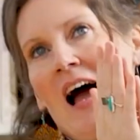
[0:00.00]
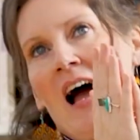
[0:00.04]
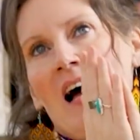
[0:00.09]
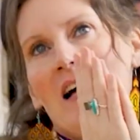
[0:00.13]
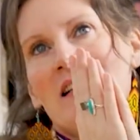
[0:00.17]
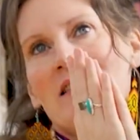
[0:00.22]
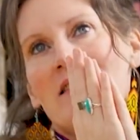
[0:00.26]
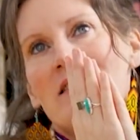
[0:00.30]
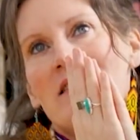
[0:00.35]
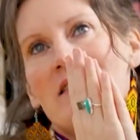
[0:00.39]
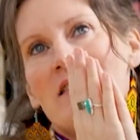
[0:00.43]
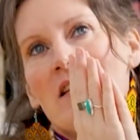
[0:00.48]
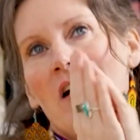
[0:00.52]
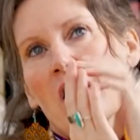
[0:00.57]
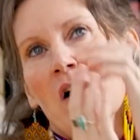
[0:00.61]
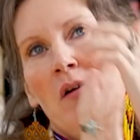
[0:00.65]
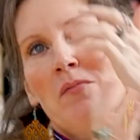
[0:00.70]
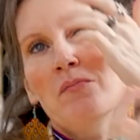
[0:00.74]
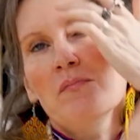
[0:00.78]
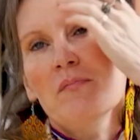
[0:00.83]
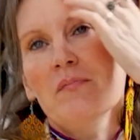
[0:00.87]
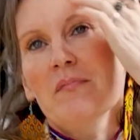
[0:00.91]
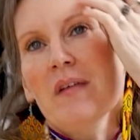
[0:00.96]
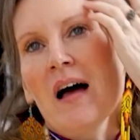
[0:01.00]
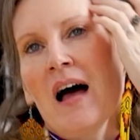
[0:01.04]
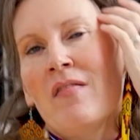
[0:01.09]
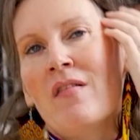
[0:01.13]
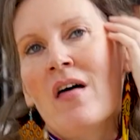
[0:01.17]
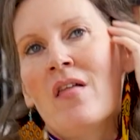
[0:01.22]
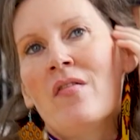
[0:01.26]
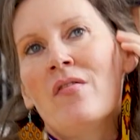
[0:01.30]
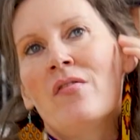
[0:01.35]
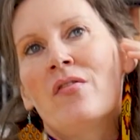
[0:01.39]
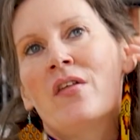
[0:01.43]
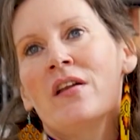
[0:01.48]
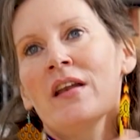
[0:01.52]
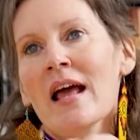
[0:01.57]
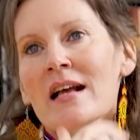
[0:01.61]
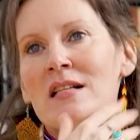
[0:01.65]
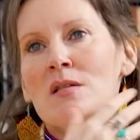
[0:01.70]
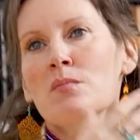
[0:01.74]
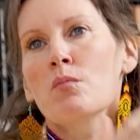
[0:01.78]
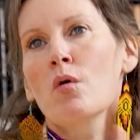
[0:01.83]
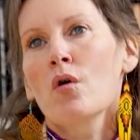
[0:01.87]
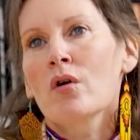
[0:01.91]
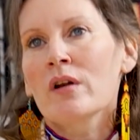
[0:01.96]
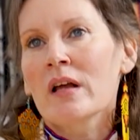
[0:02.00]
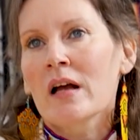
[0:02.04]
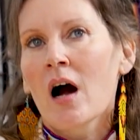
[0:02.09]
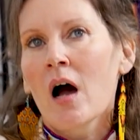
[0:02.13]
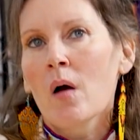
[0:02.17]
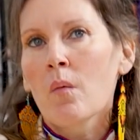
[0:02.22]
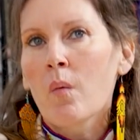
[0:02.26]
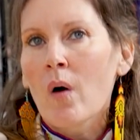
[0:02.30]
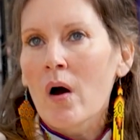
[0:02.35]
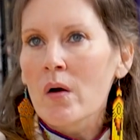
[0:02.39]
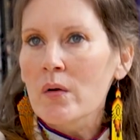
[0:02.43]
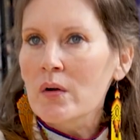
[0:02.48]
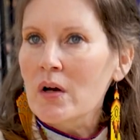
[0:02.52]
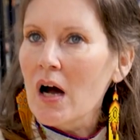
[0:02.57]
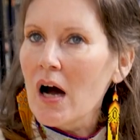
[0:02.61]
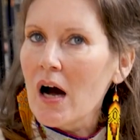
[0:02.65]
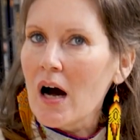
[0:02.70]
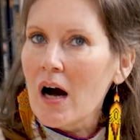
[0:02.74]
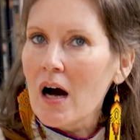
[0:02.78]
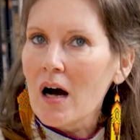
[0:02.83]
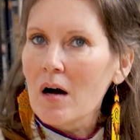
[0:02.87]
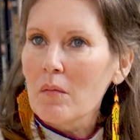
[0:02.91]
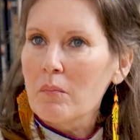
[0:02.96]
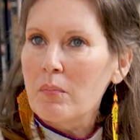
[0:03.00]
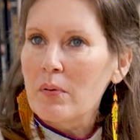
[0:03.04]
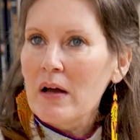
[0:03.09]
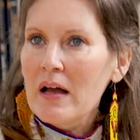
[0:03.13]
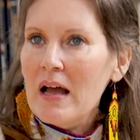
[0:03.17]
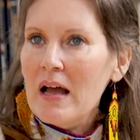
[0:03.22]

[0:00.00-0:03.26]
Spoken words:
And then the next morning I woke up,